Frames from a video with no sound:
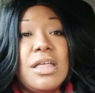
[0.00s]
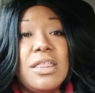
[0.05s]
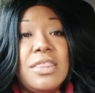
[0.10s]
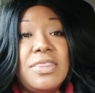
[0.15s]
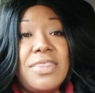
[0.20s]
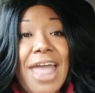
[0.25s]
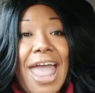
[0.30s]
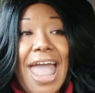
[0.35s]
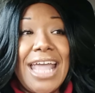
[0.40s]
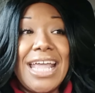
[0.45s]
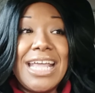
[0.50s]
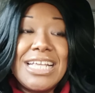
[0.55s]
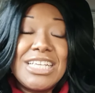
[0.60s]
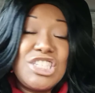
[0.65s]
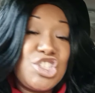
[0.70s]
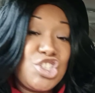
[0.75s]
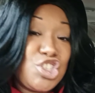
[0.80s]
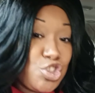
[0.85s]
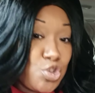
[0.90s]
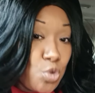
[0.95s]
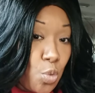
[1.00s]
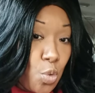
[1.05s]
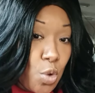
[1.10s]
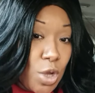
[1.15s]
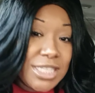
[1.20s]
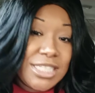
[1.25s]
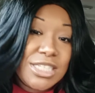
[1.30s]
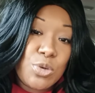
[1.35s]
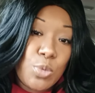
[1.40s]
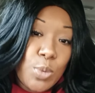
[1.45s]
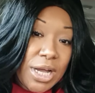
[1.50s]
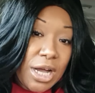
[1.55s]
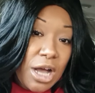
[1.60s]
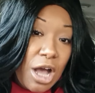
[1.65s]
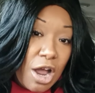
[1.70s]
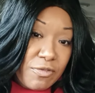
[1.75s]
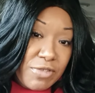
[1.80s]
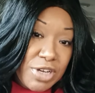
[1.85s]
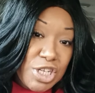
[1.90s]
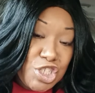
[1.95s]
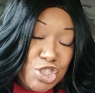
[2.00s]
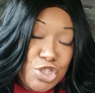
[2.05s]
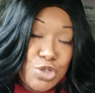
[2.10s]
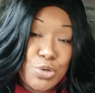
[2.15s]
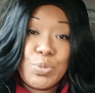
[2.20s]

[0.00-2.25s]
that is sure to encourage you.